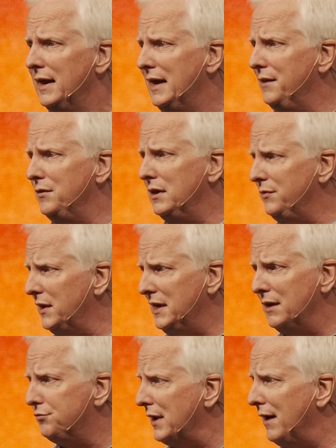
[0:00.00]
in the, that he
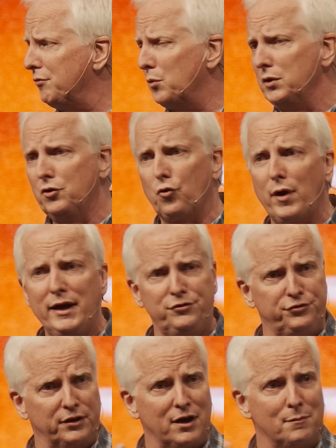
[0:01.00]
gives everyone
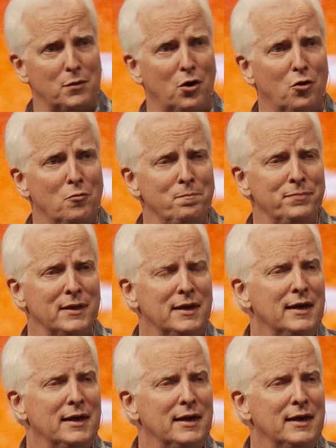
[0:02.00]
grace to come home.